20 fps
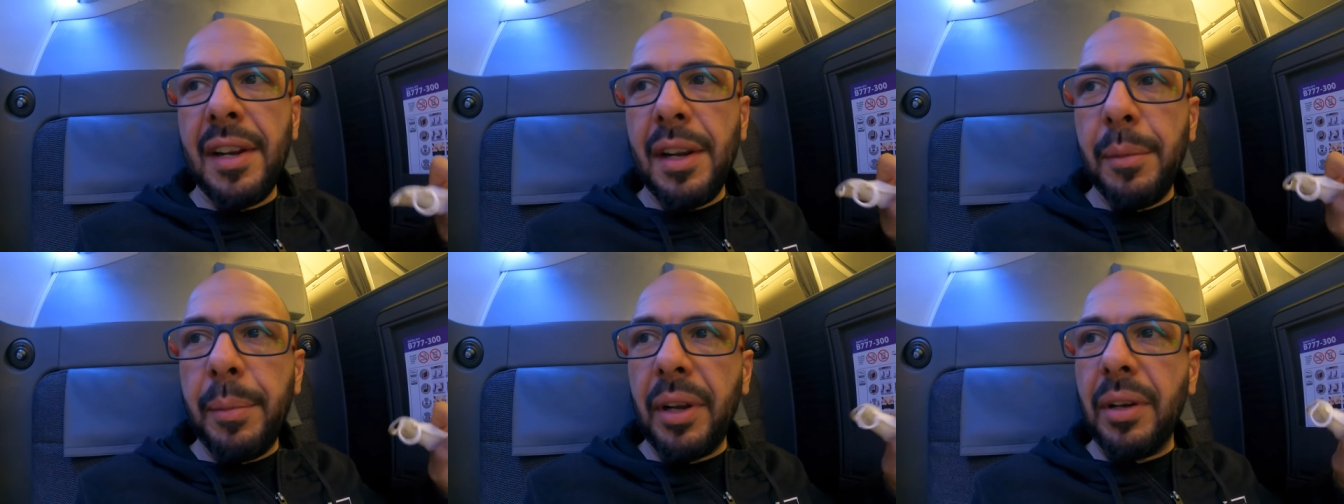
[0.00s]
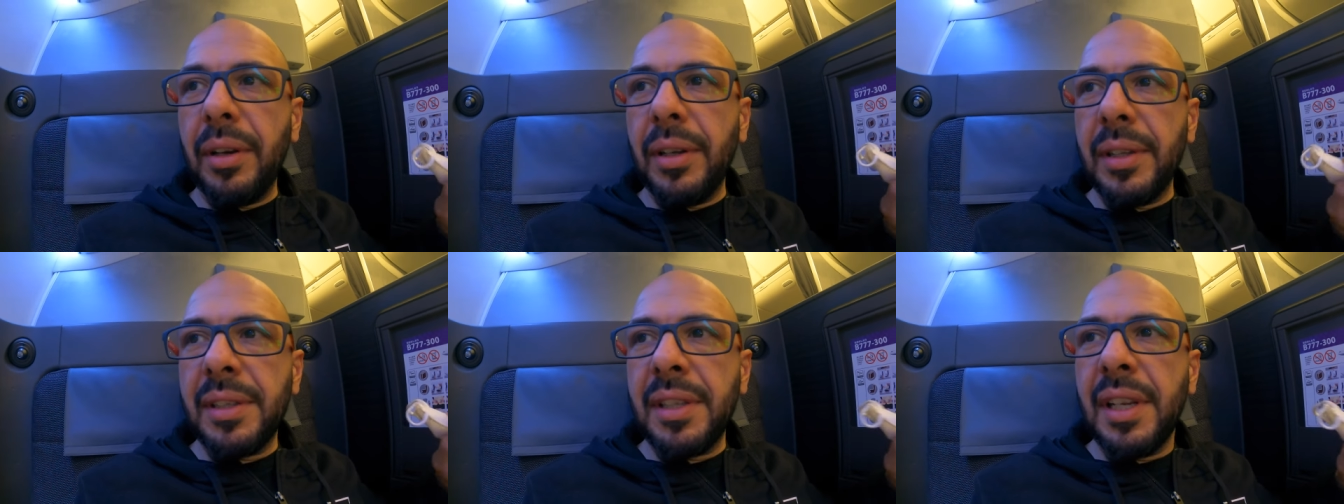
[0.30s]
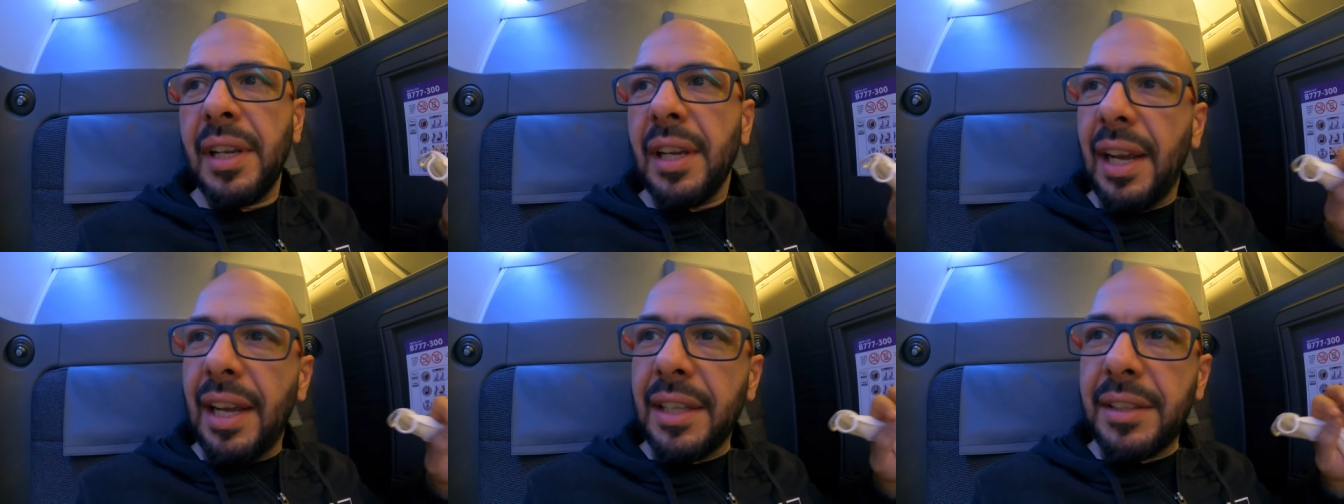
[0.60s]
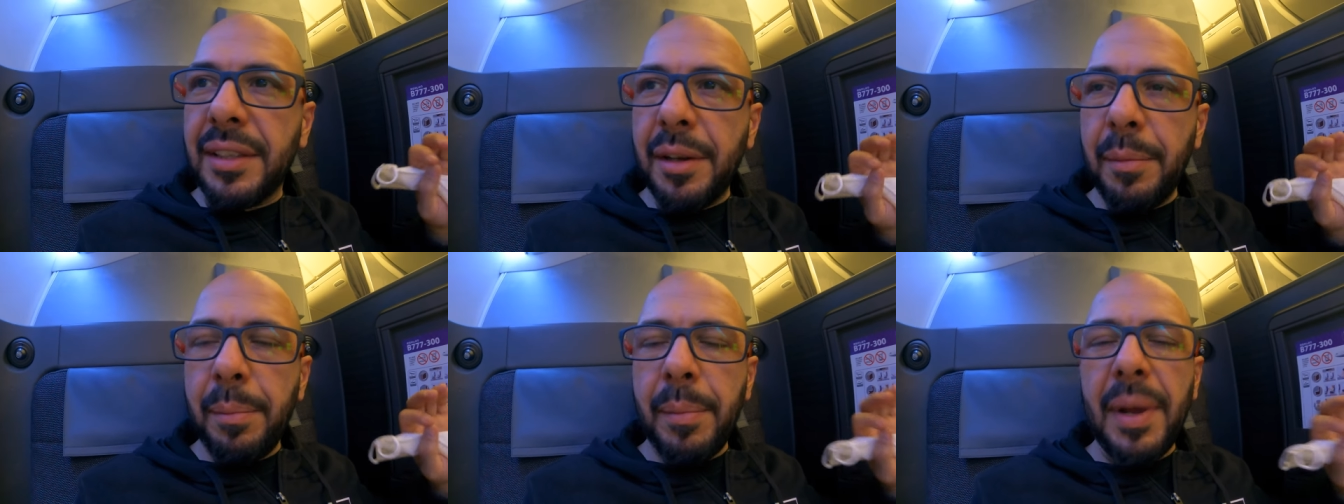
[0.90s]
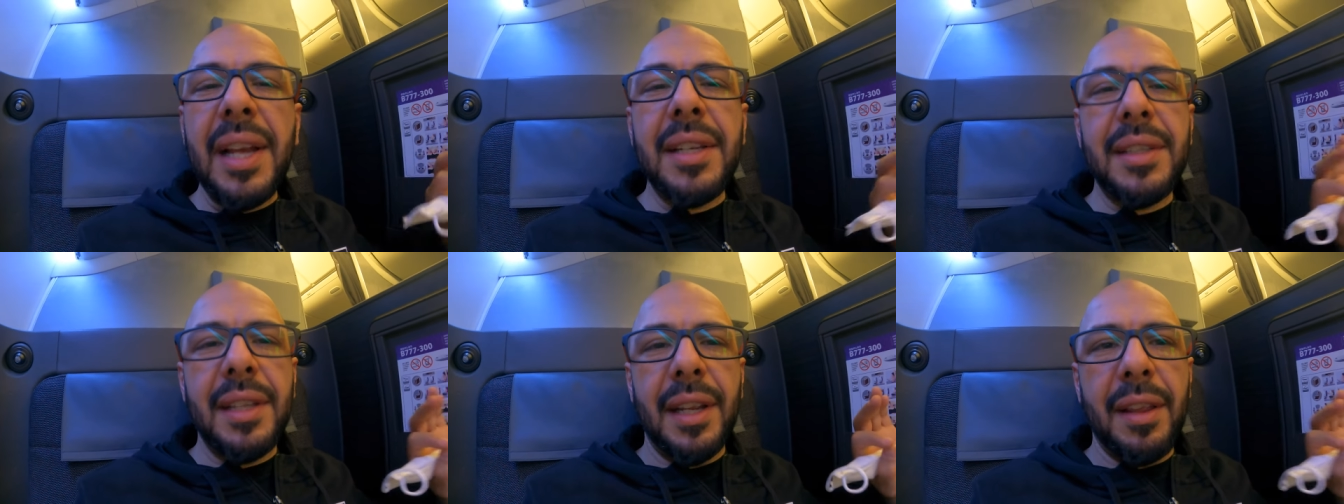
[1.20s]
because it's an
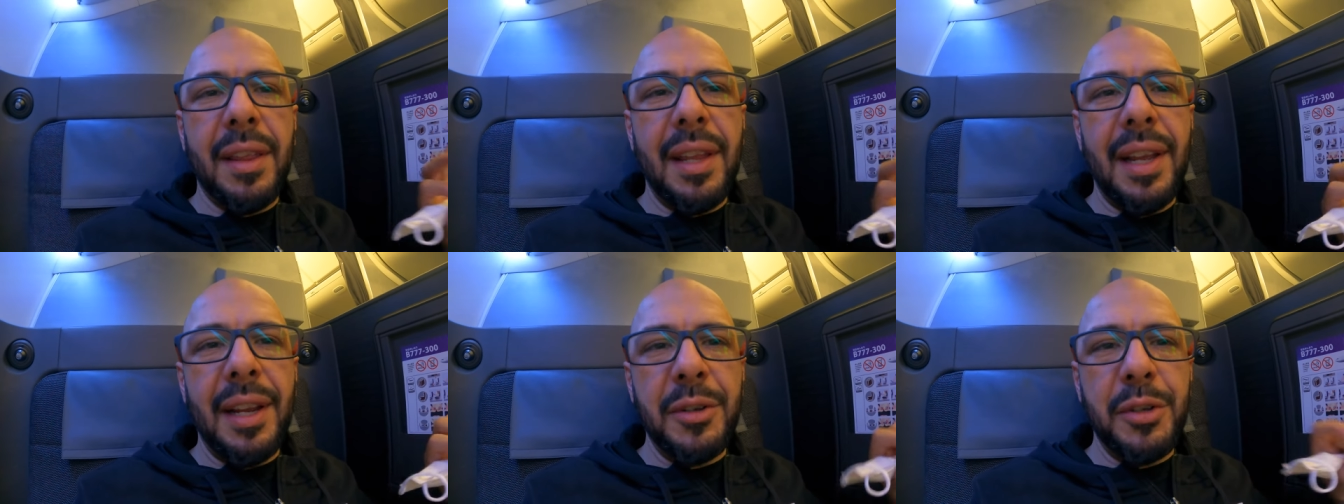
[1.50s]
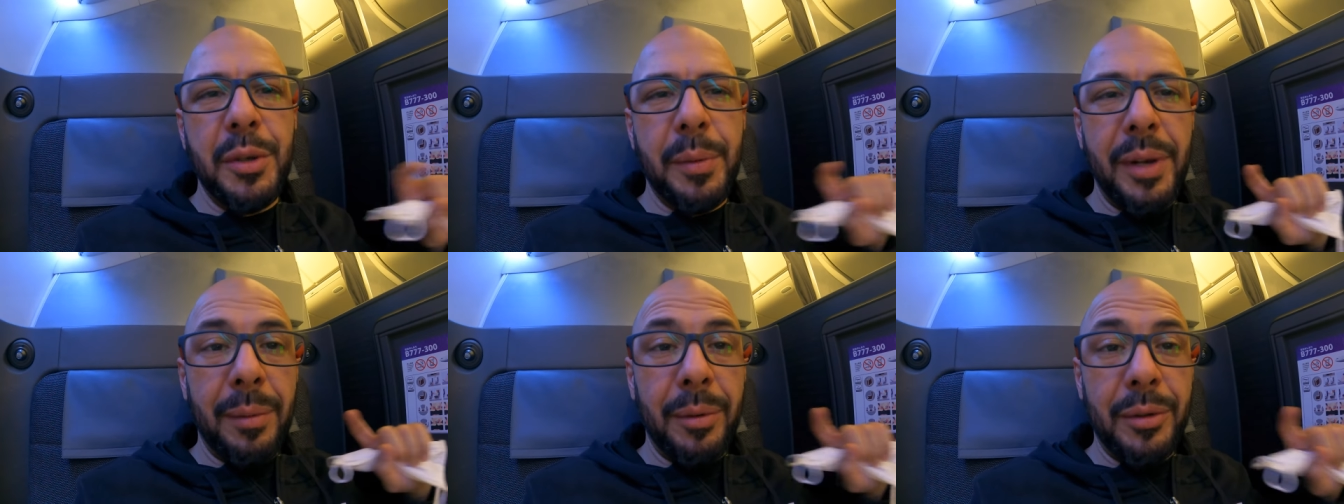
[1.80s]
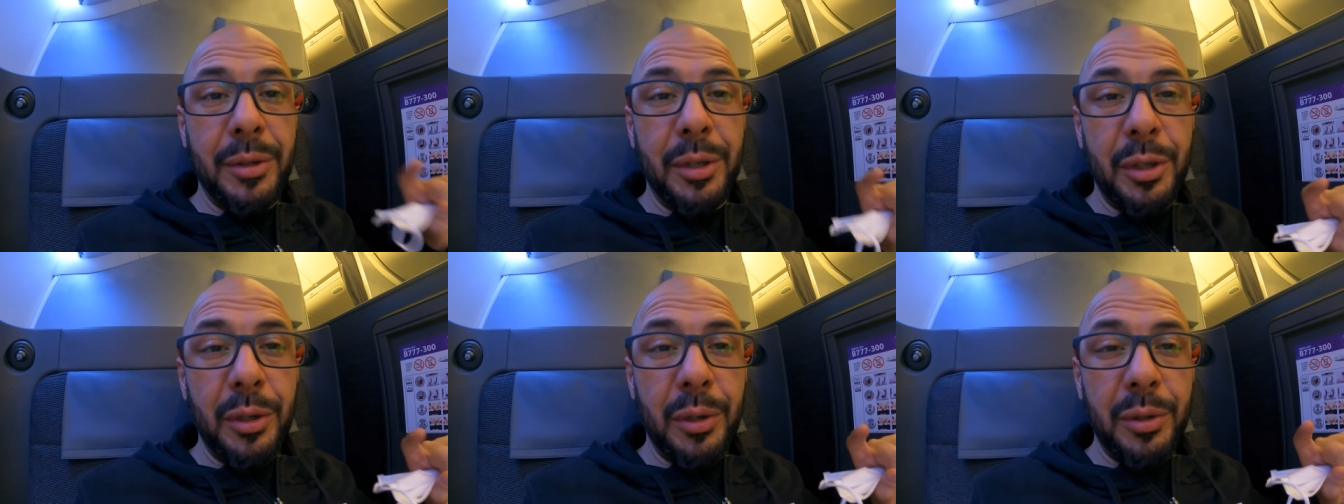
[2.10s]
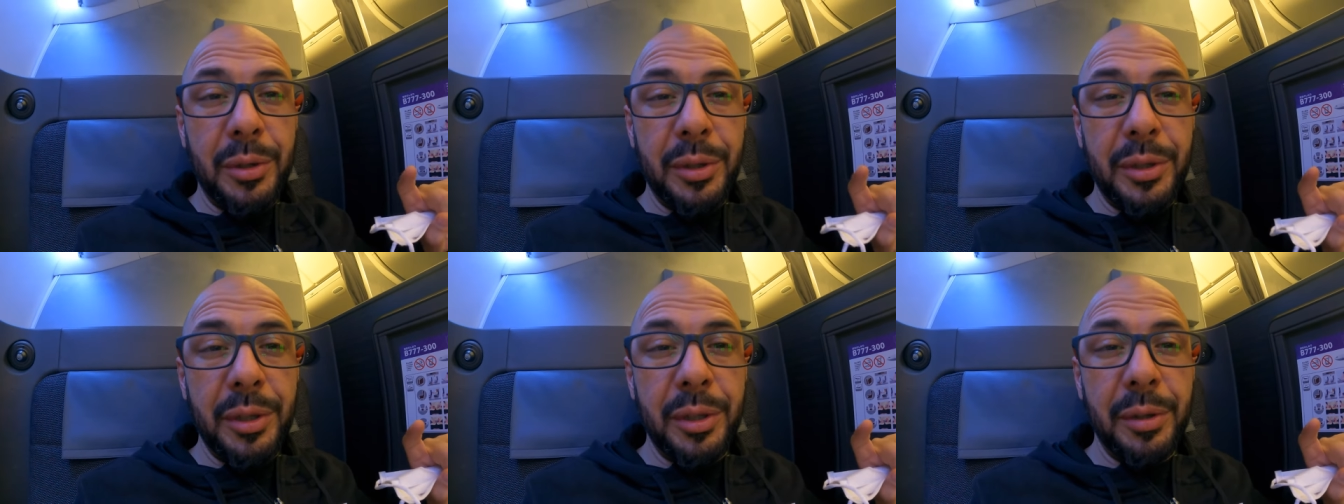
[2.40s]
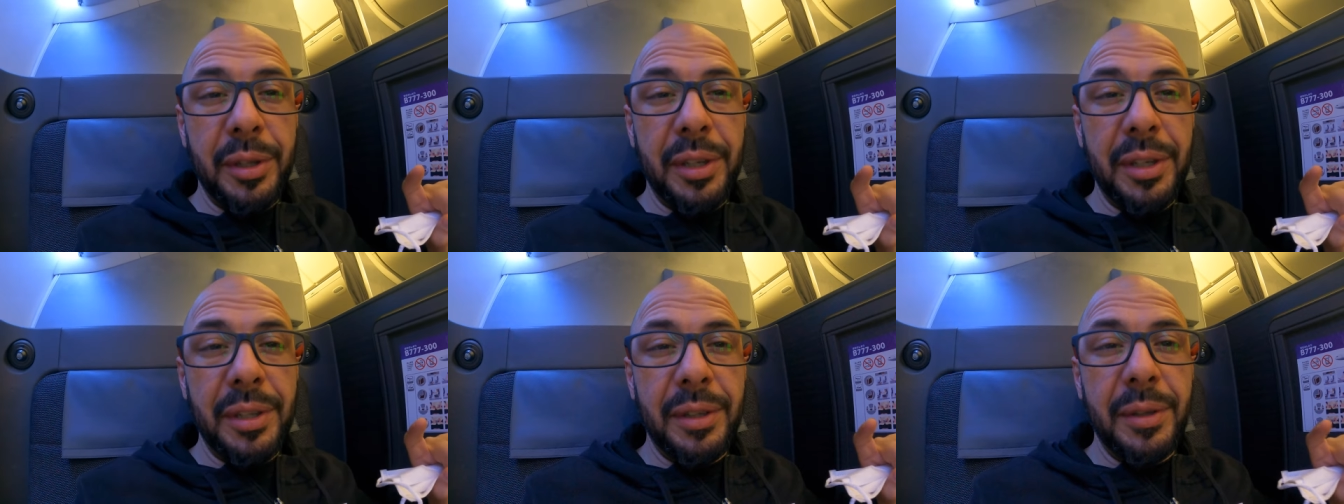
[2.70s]
amazing thing to be able to go to
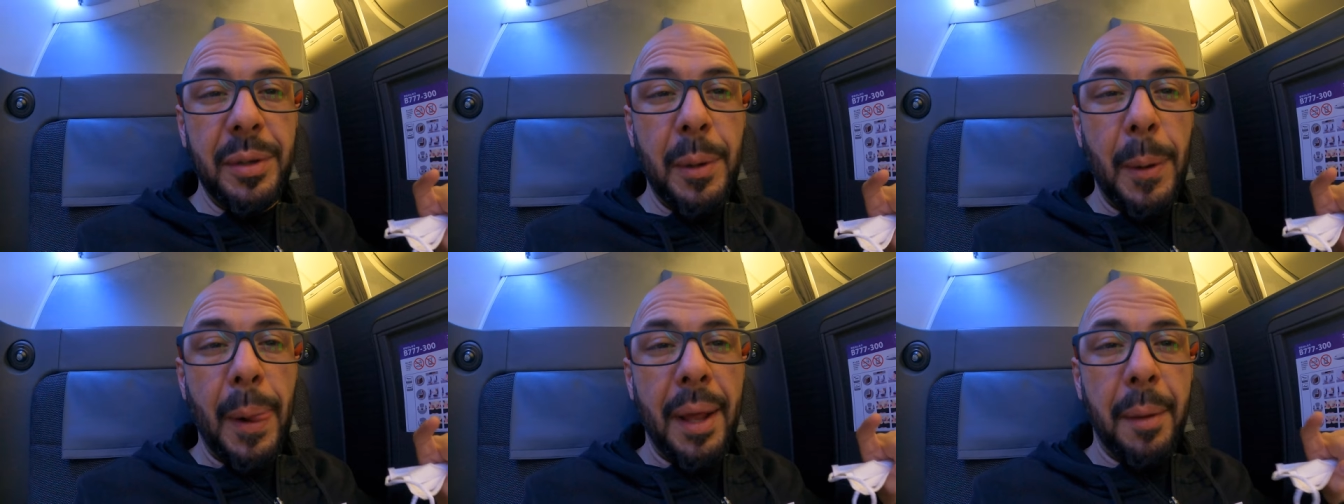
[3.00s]
Tokyo,